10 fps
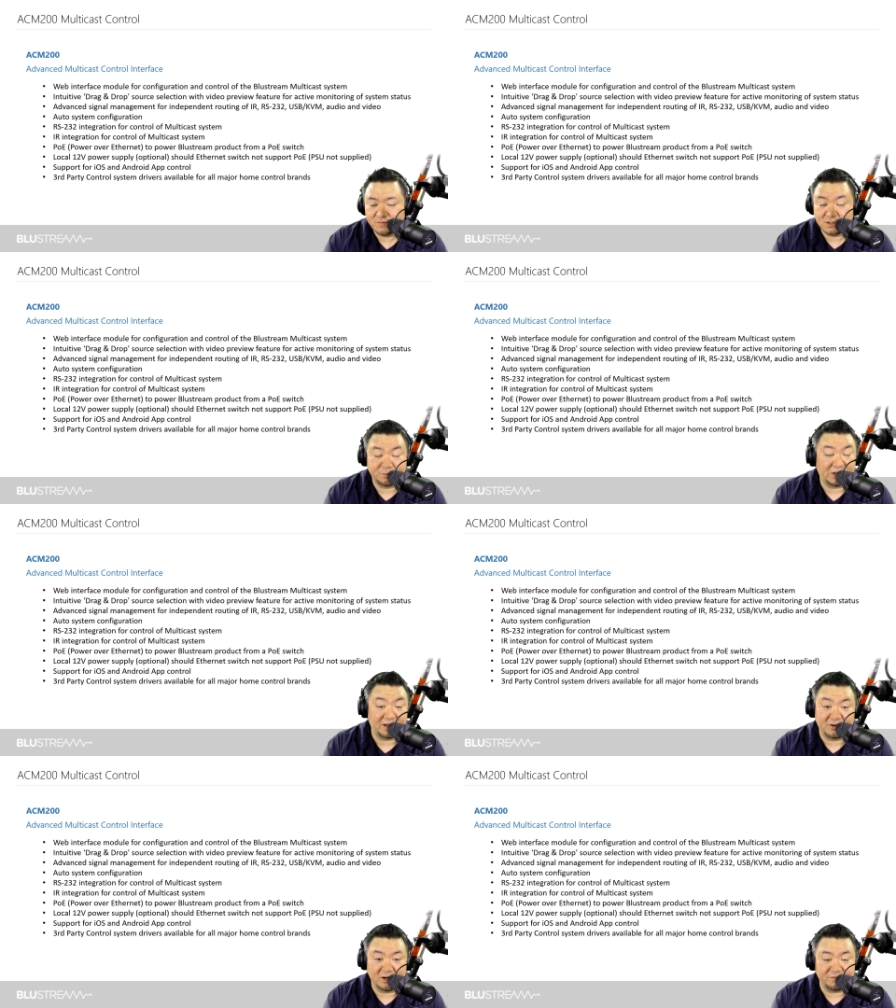
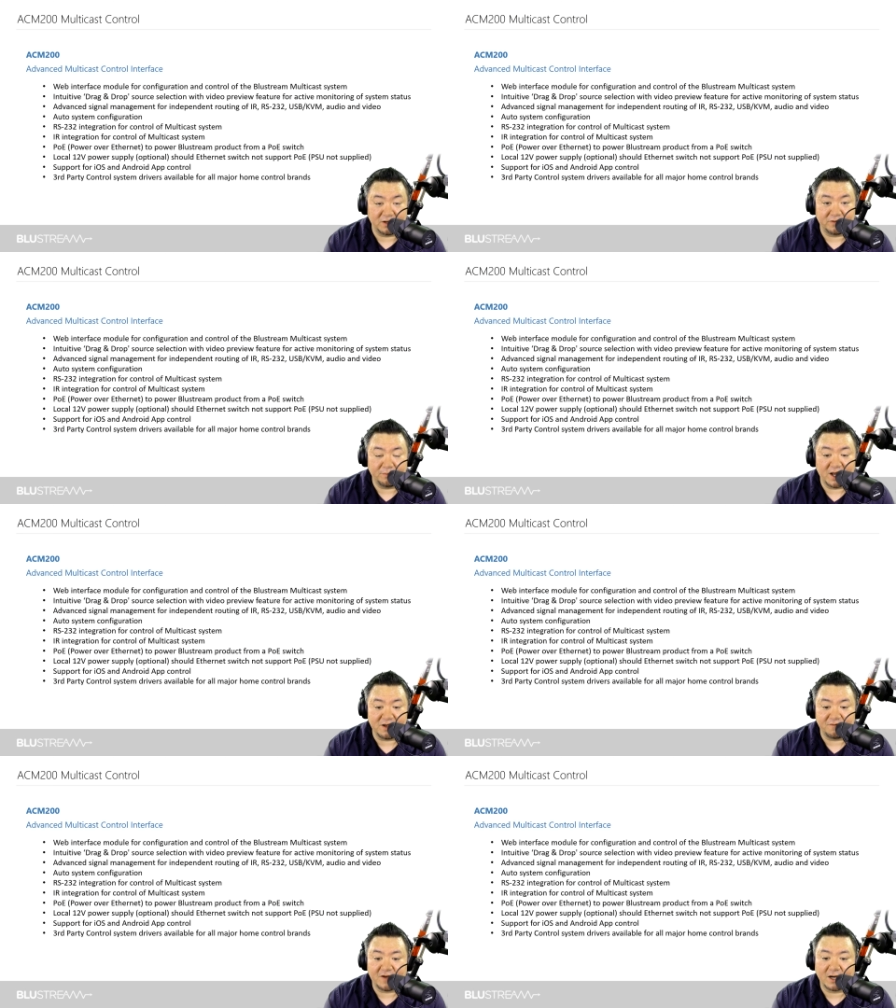plethora of different
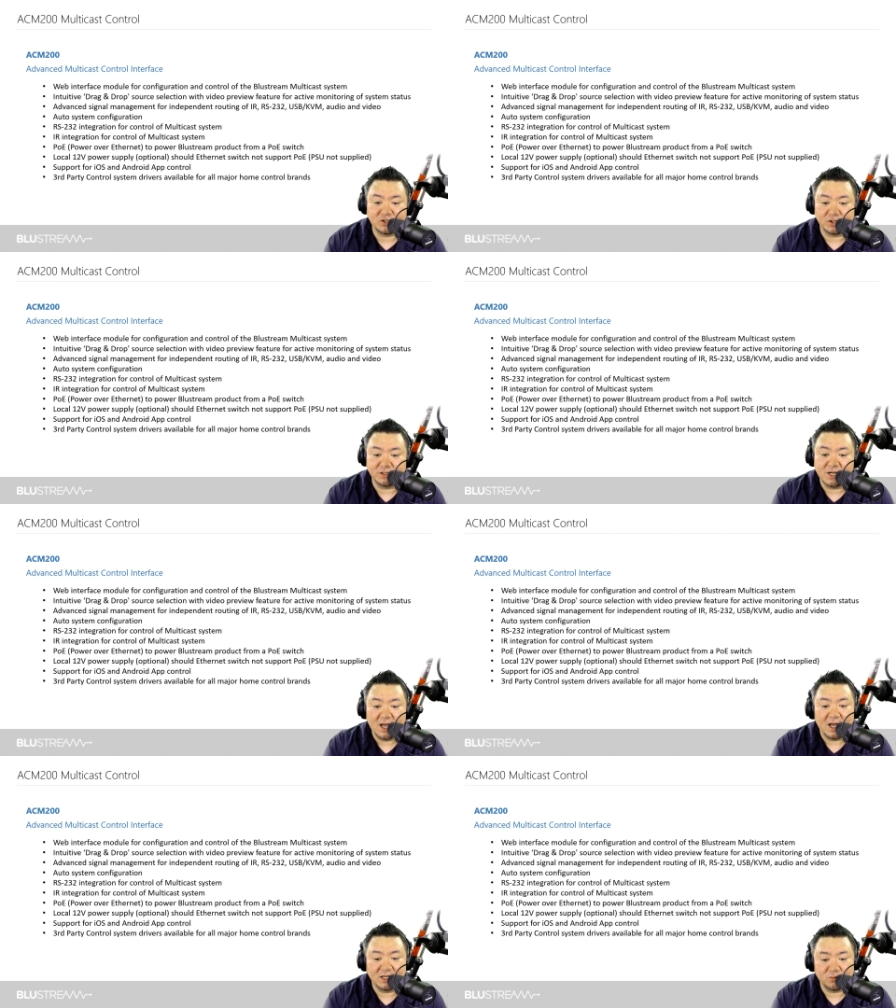manufacturers,
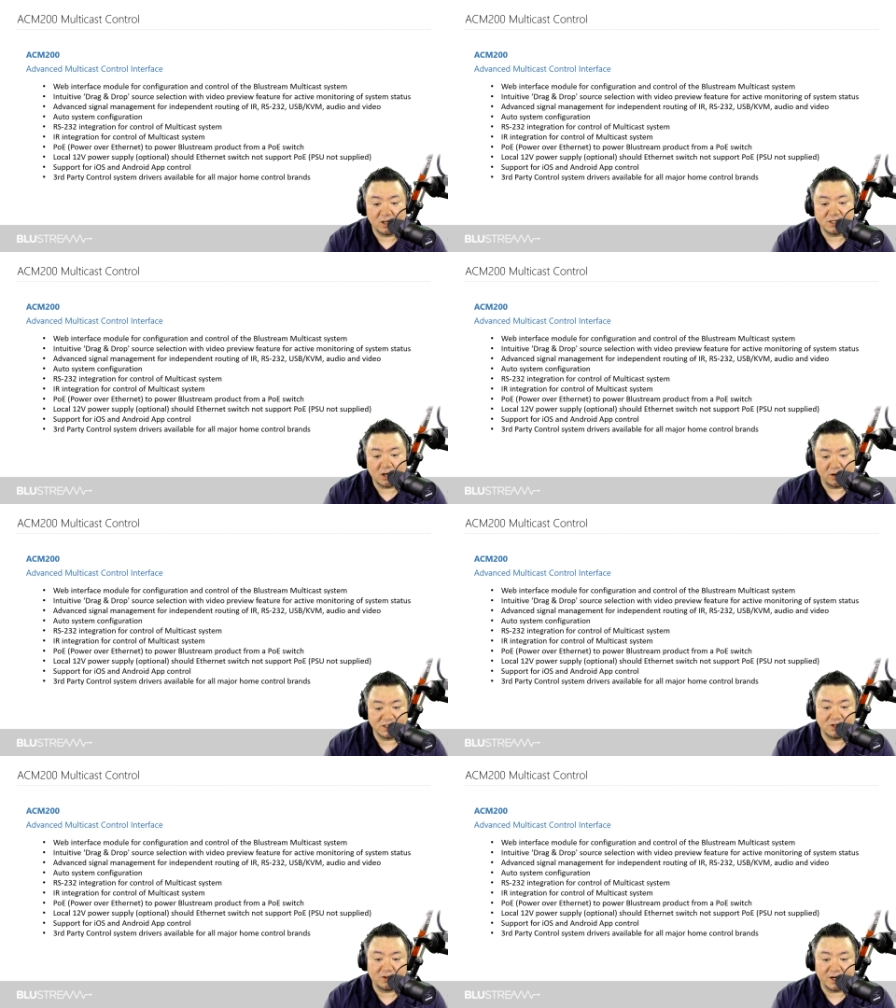as well as
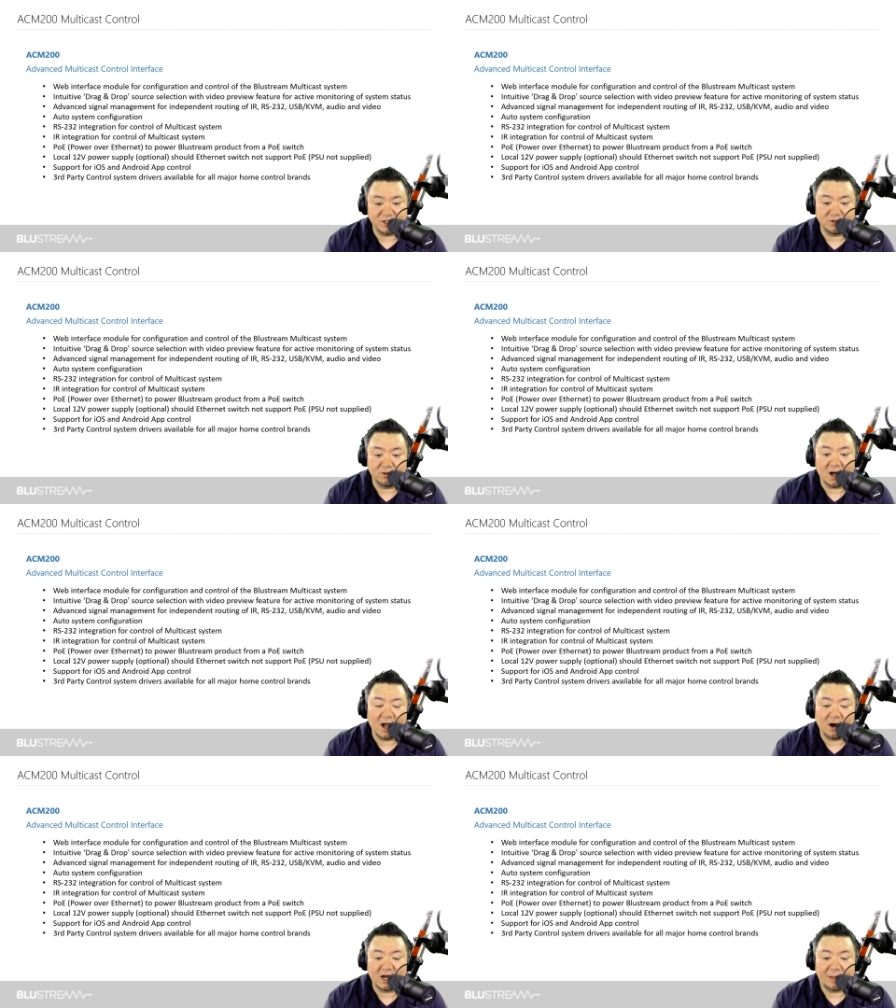RS-232 and
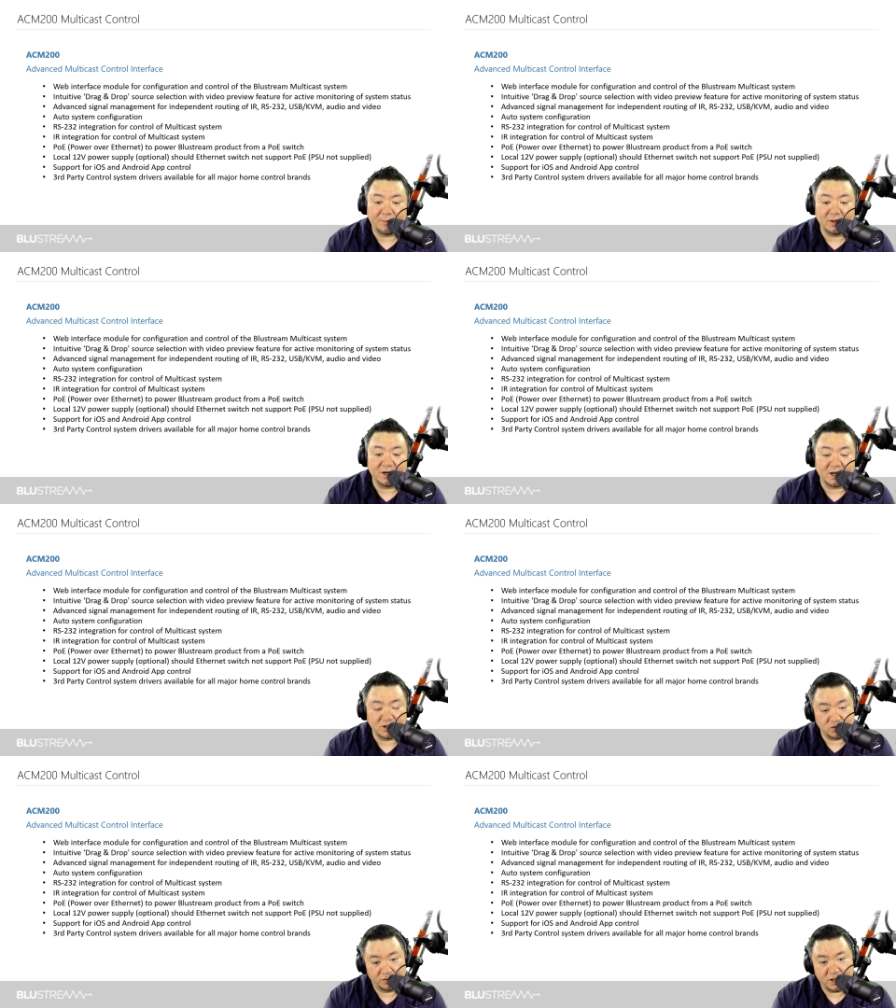IR capability to
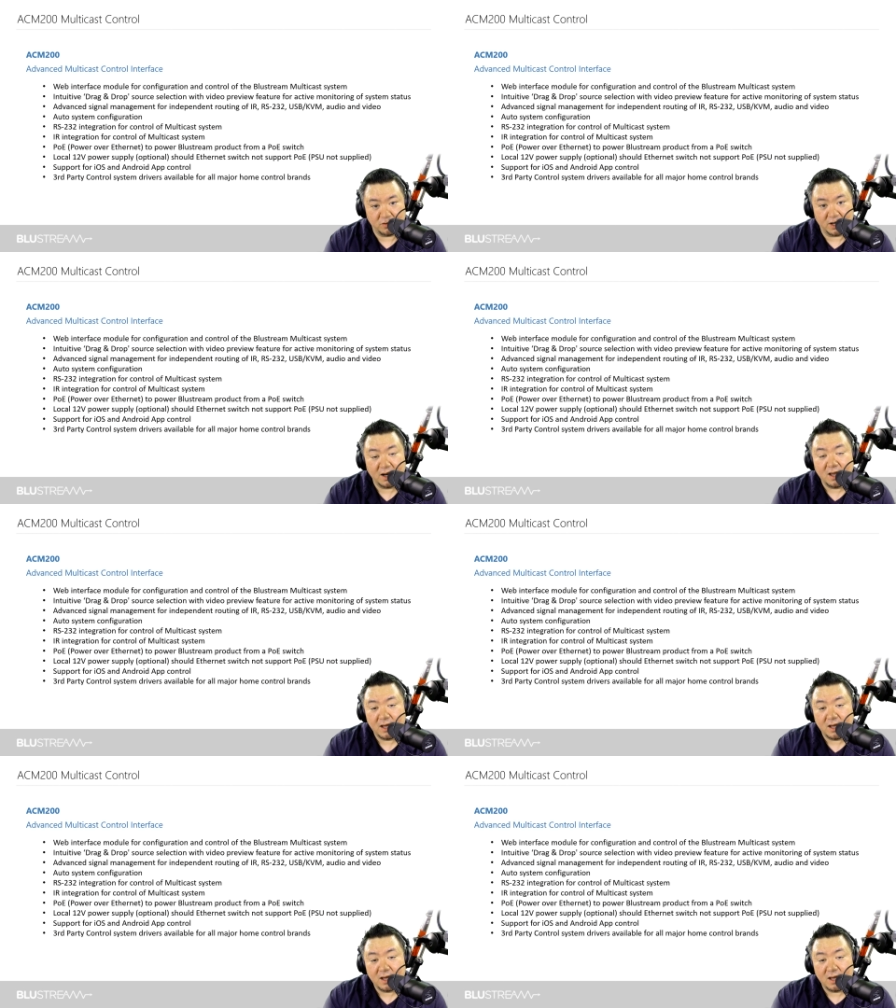control the unit.